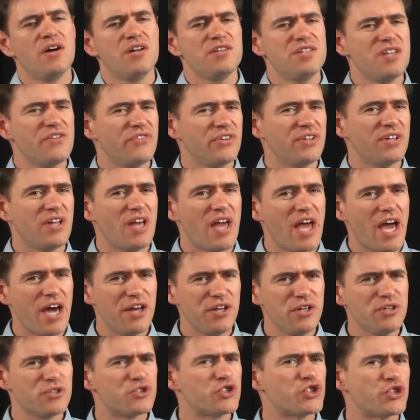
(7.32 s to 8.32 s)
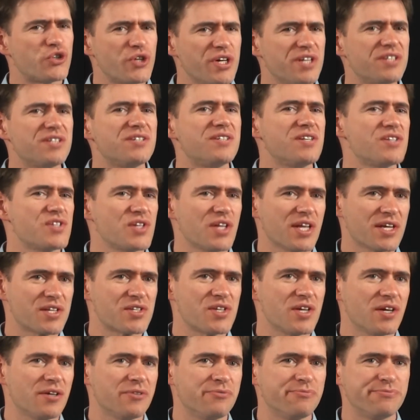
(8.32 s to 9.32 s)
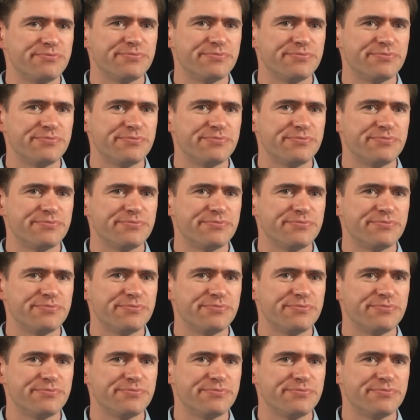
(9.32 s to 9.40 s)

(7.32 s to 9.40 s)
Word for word: Devon, how do you treat dyslexia?